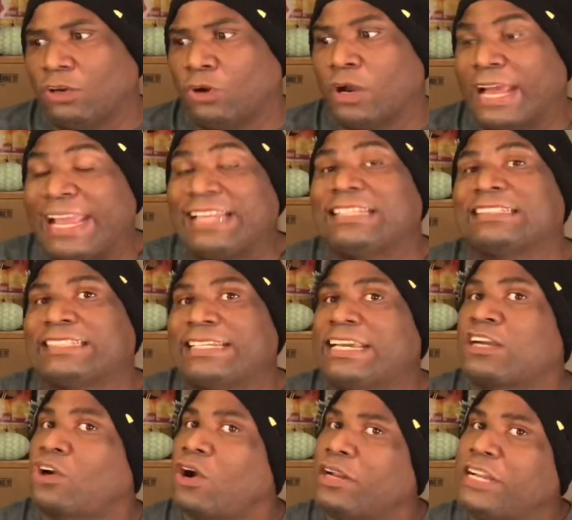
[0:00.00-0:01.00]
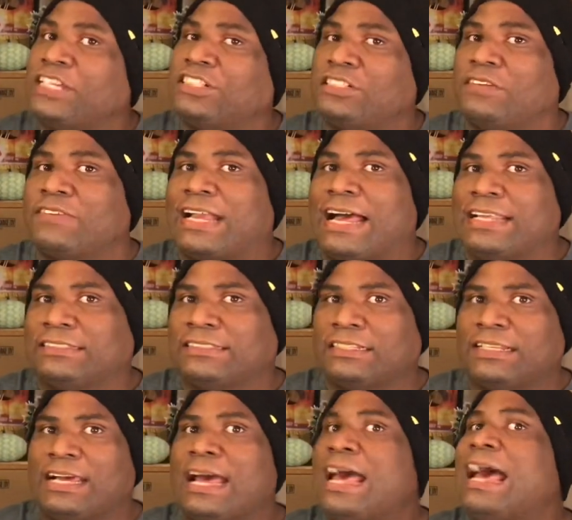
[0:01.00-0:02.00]
hate this incarnation of
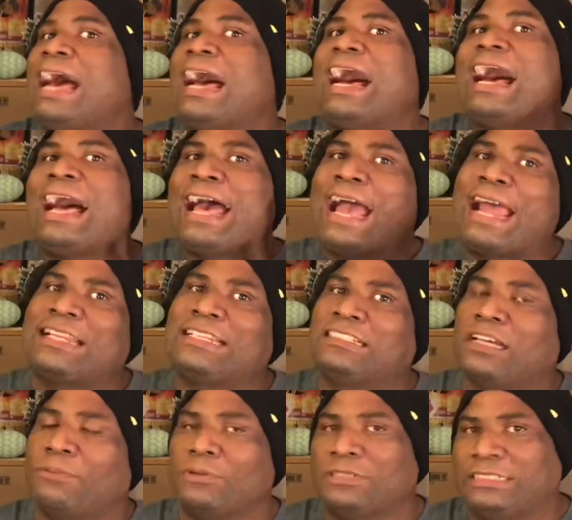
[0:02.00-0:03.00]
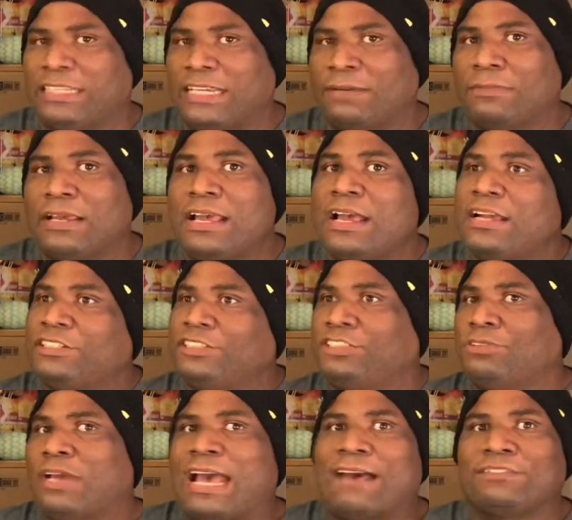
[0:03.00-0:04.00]
Godzilla, I had a double dip
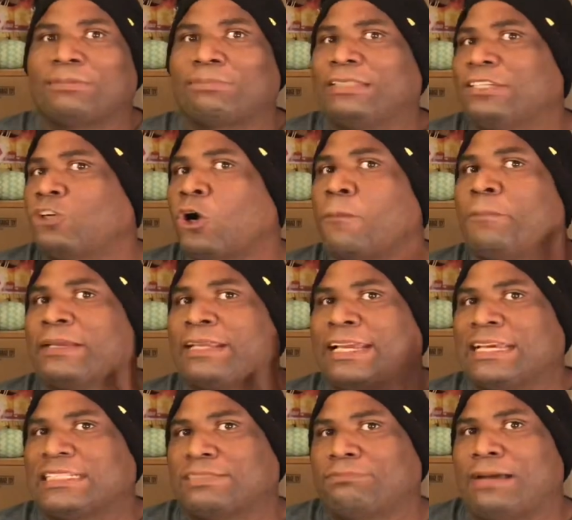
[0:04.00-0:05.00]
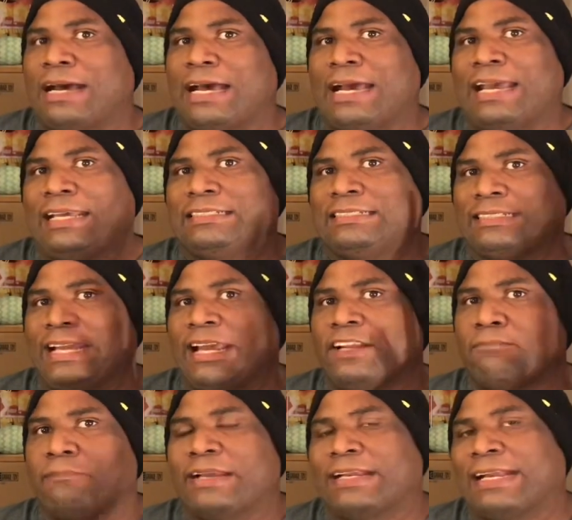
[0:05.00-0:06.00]
to have something go up against my
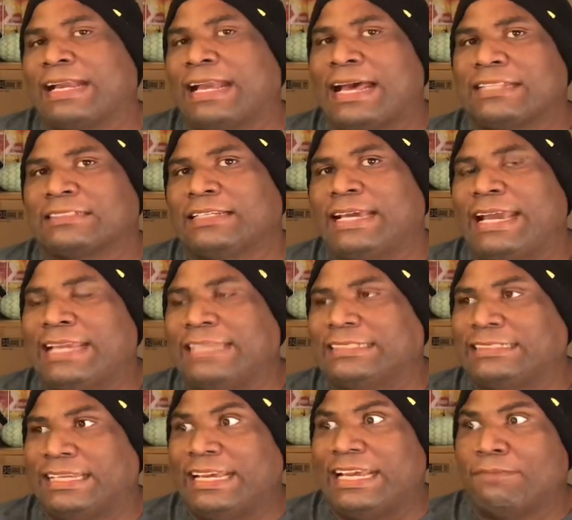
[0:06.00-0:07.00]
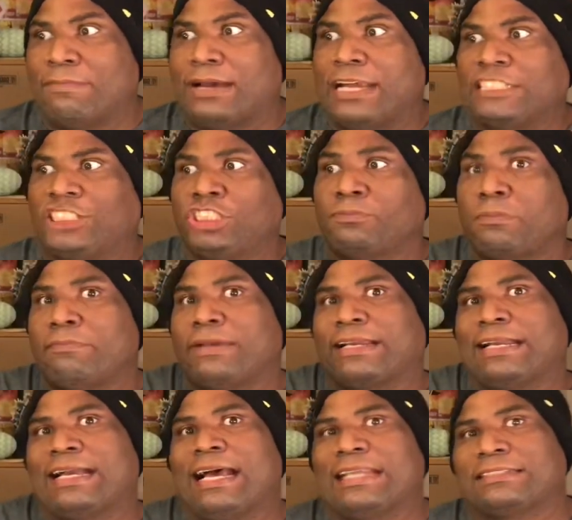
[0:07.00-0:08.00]
standard Mechagodzilla Heisei and my Super
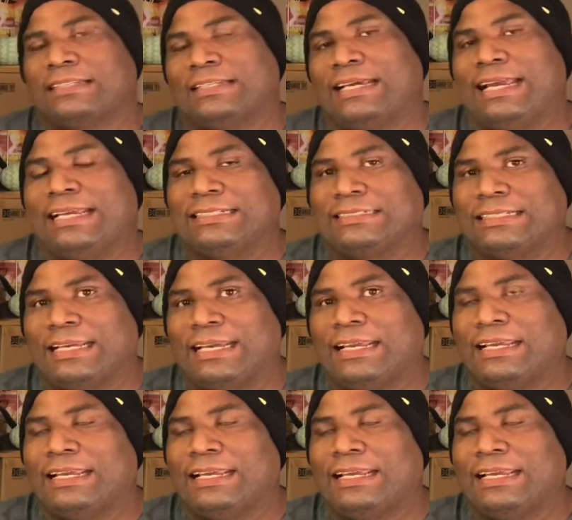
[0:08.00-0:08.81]
Mechagodzilla Heisei.